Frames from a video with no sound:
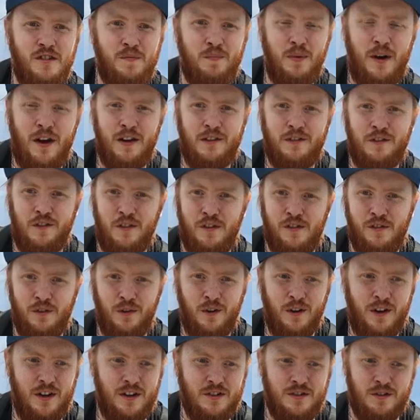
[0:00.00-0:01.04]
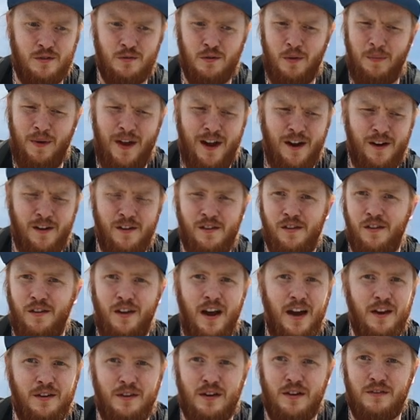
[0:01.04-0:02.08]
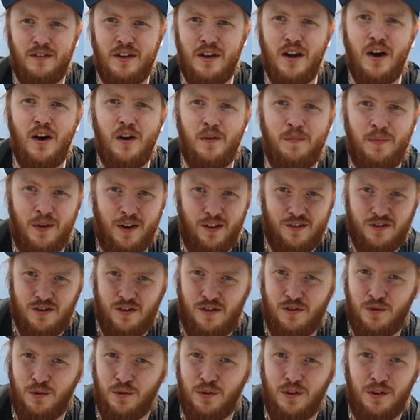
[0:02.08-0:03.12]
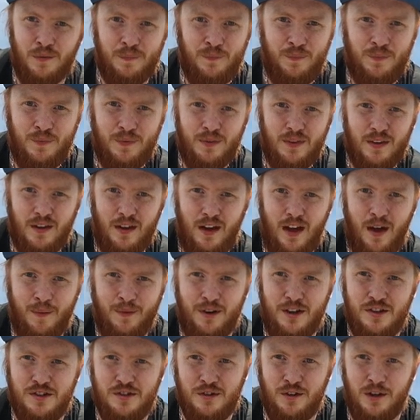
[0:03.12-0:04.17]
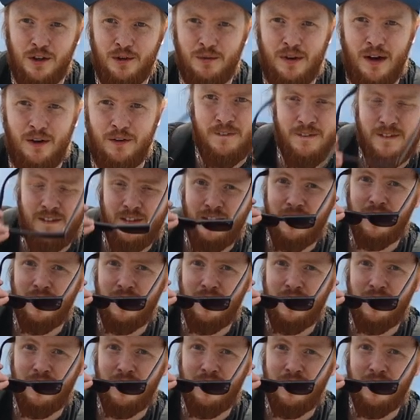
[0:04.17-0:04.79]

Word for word: just parked for storage or repairs or I don't even know, but it's just cool. I'm gonna show you around.